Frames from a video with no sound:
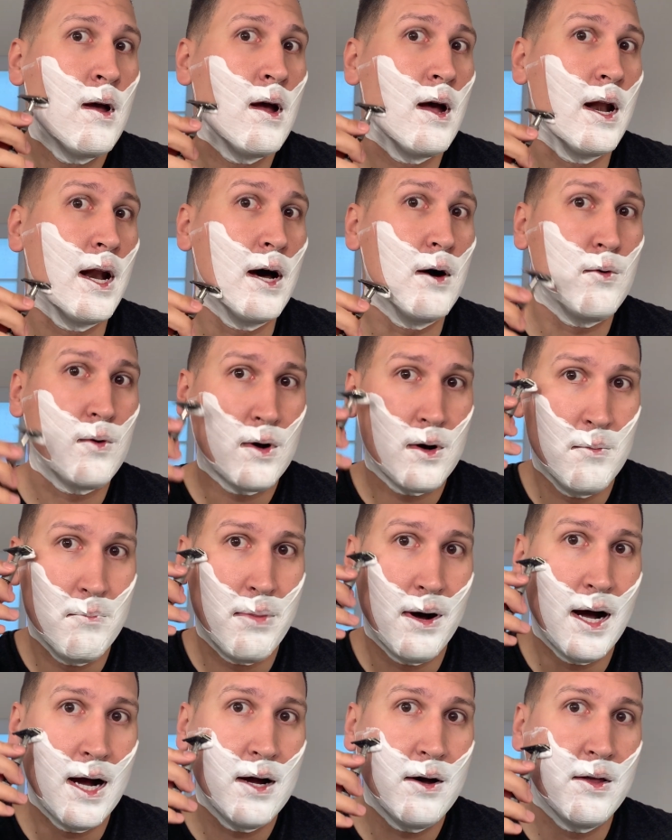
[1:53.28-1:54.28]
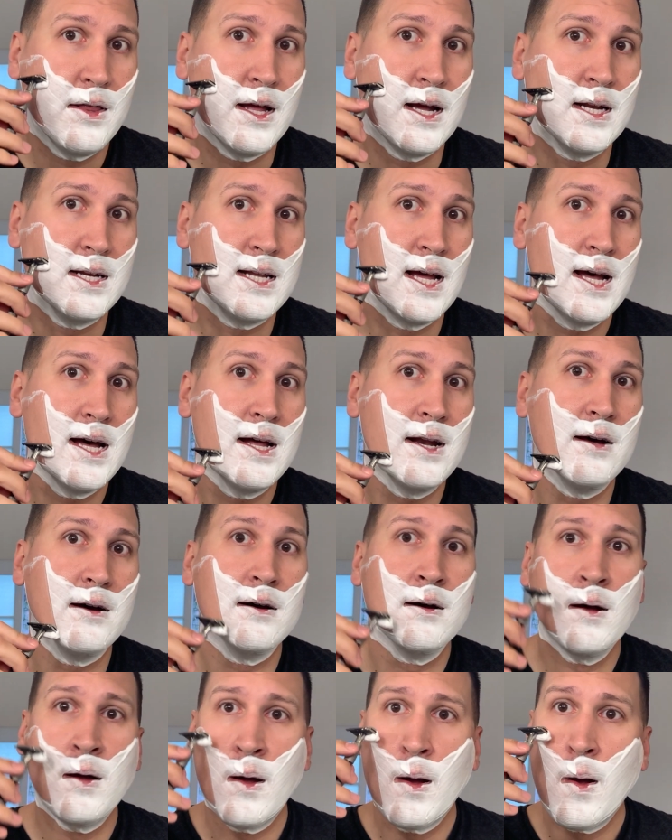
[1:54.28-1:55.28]
I'll compile that
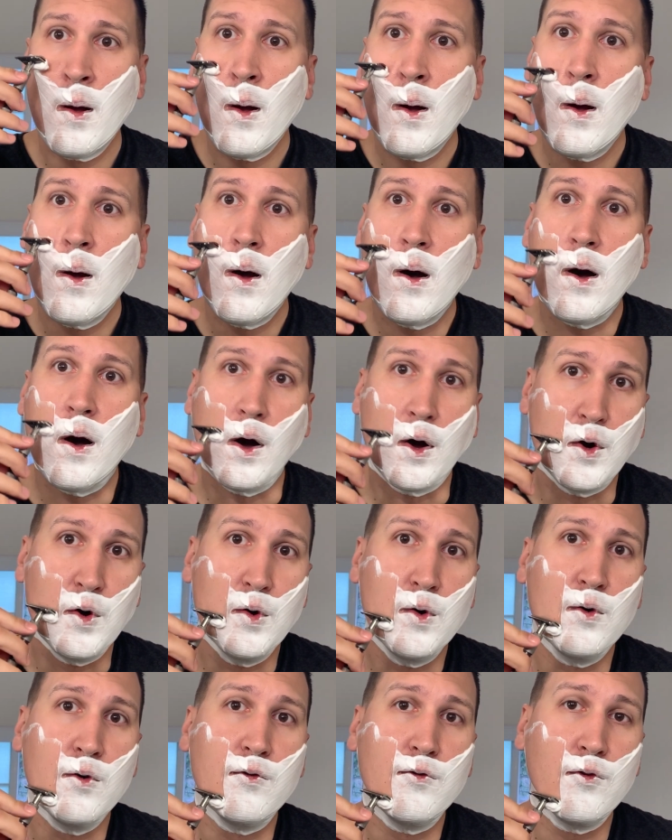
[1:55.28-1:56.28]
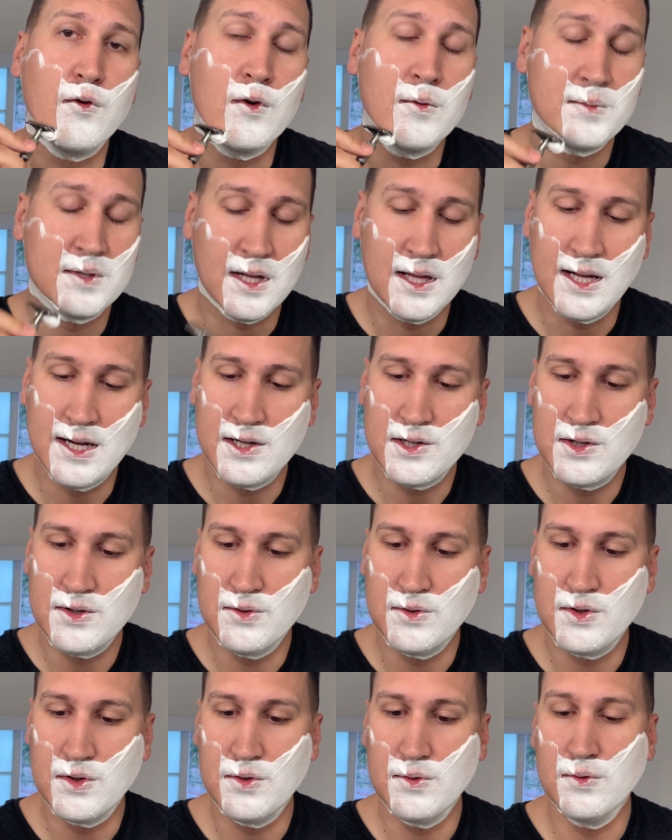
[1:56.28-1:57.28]
data. Google Forms allows you
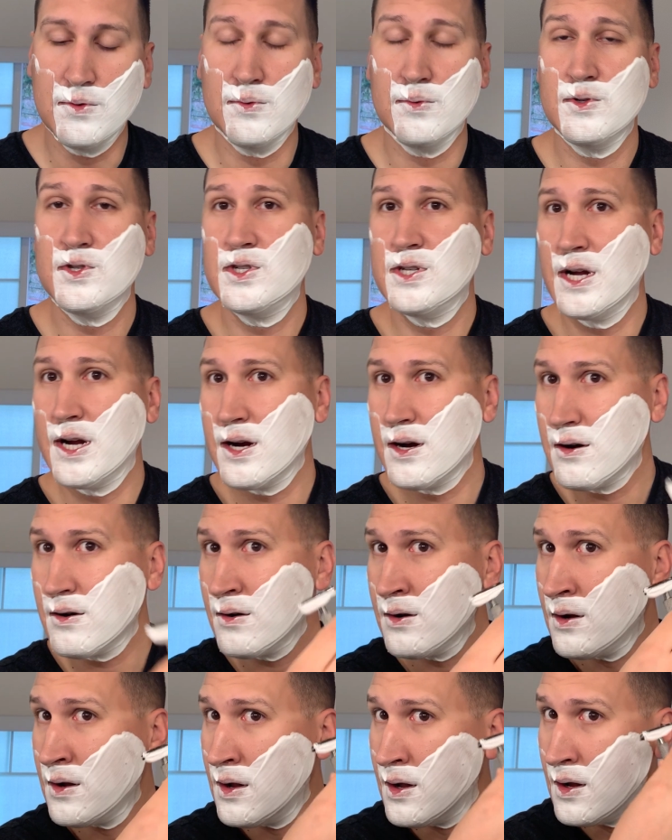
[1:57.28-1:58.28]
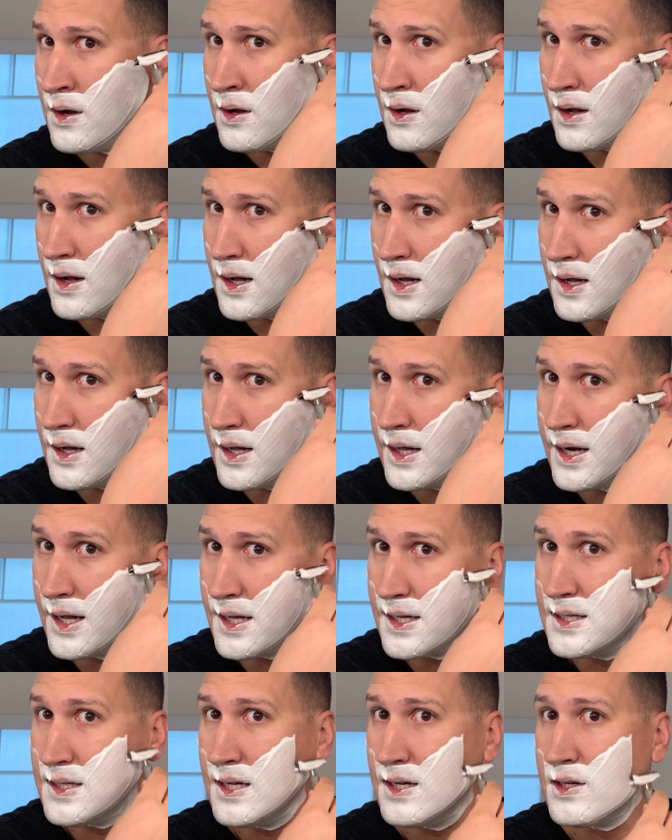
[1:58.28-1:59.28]
to share an
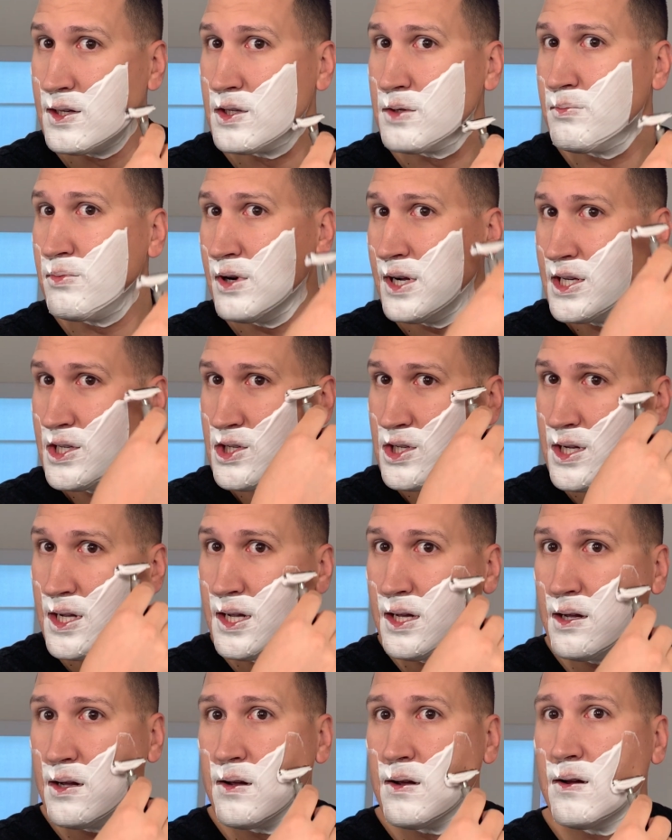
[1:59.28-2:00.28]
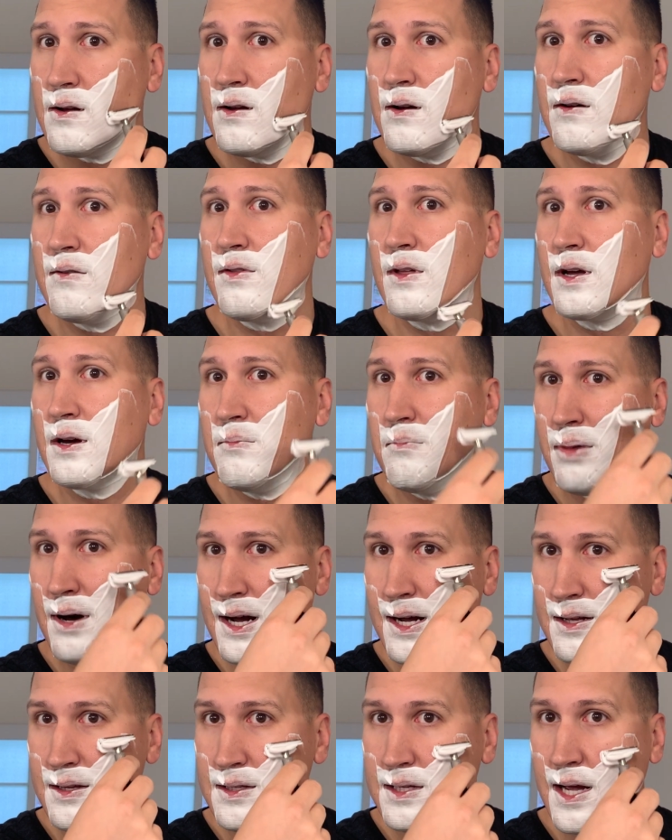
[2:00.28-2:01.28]
Excel spreadsheet of the
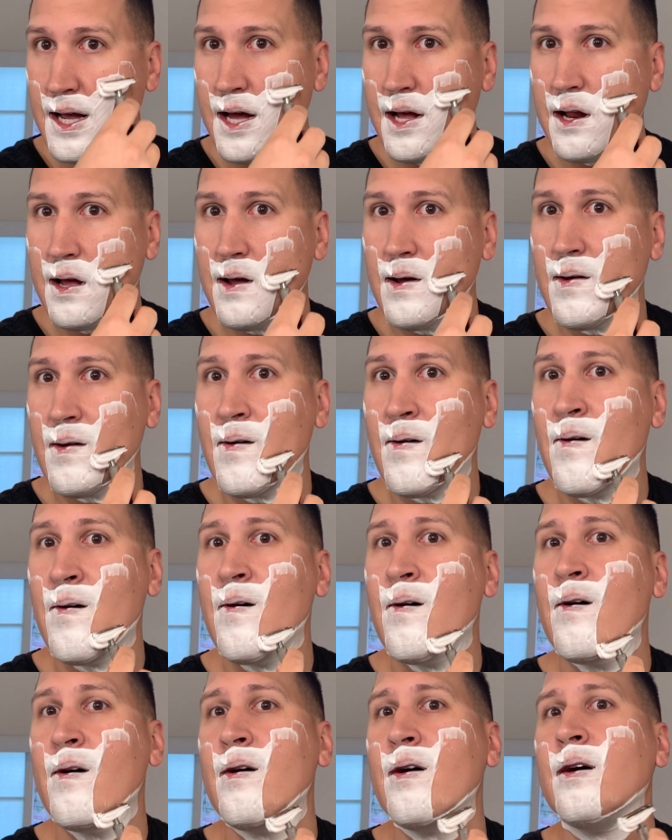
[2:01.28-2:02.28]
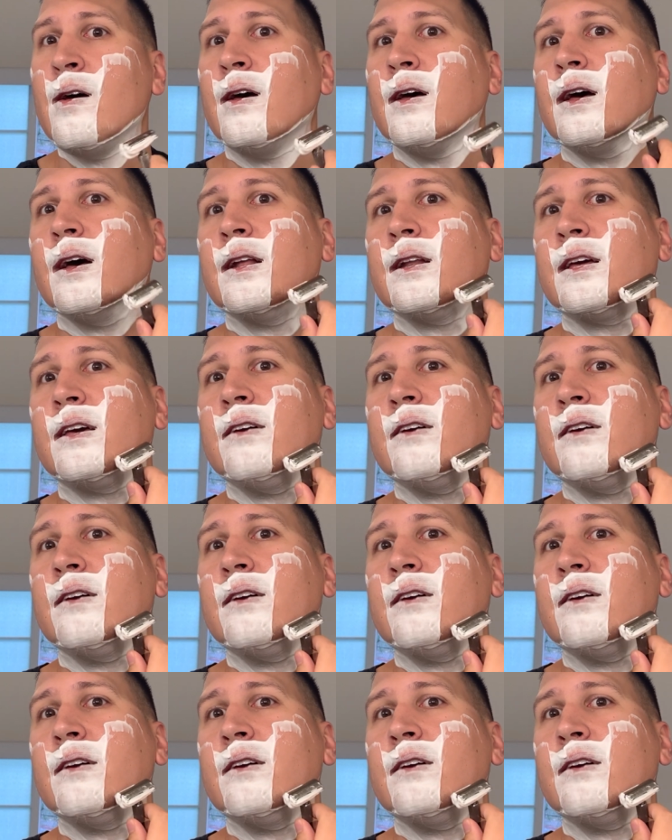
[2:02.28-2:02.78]
compiled data, and